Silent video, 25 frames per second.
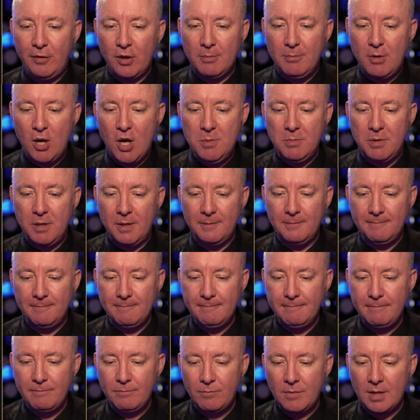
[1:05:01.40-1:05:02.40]
the moment.
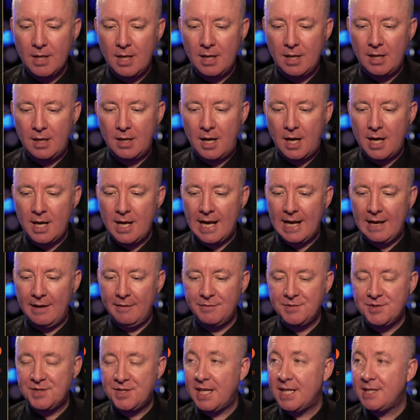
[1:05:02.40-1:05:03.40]
Uh, I
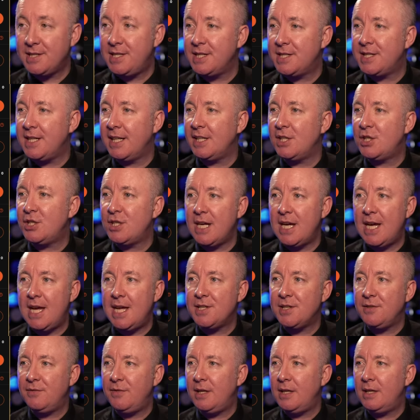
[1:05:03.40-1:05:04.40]
have 66
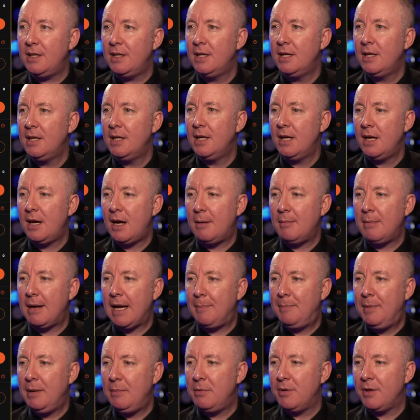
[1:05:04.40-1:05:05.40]
shares of it. I'm
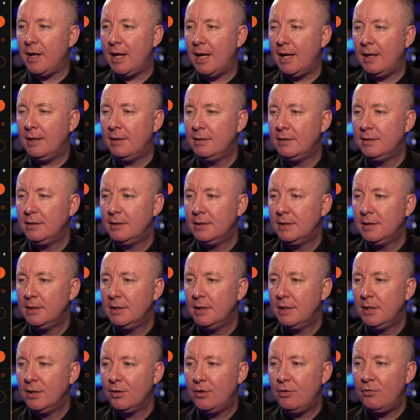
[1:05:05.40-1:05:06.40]
happy with that.
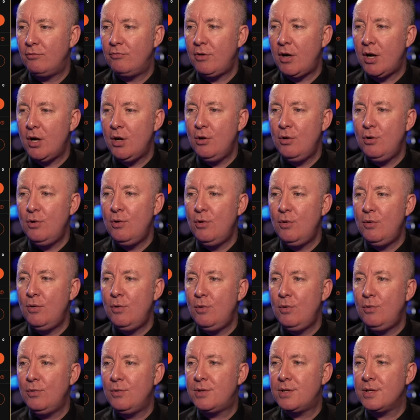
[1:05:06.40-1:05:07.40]
The
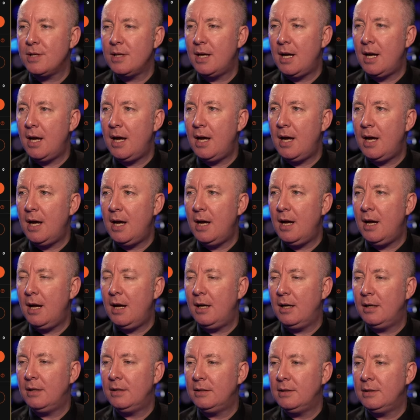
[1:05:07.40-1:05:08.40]
road.
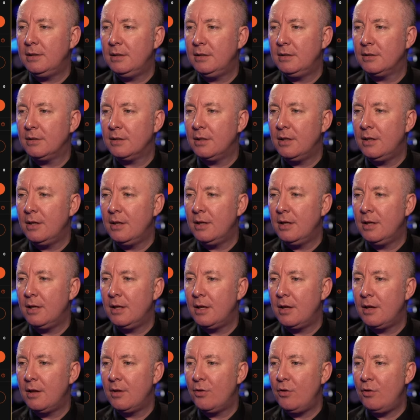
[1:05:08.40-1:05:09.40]
Uh,
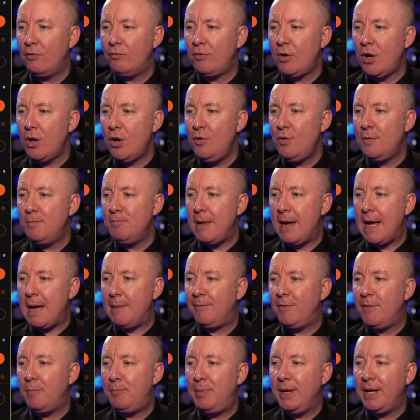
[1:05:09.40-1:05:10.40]
the
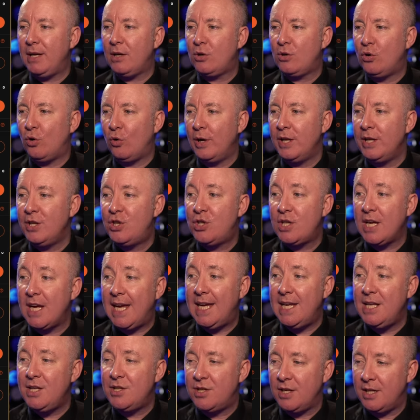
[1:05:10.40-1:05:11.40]
roadmap for Bitcoin
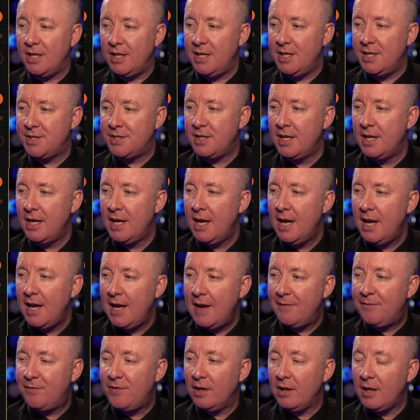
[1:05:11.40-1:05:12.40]
changes
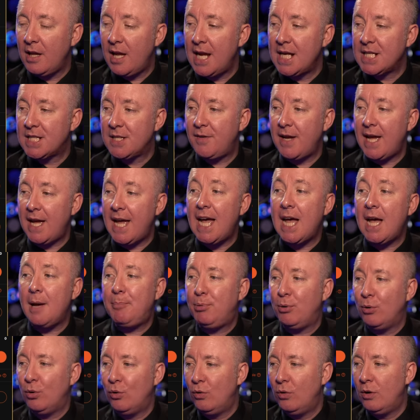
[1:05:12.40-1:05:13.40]
if the likes of
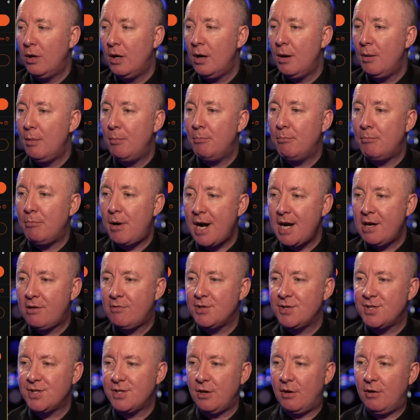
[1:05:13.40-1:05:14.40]
Apple,
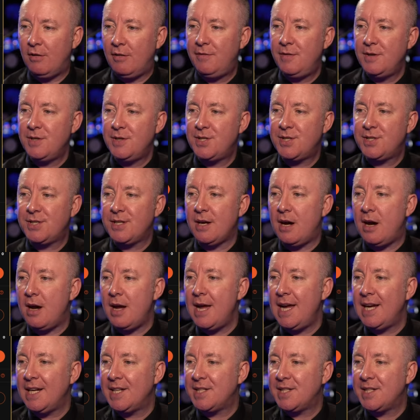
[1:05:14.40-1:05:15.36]
Microsoft start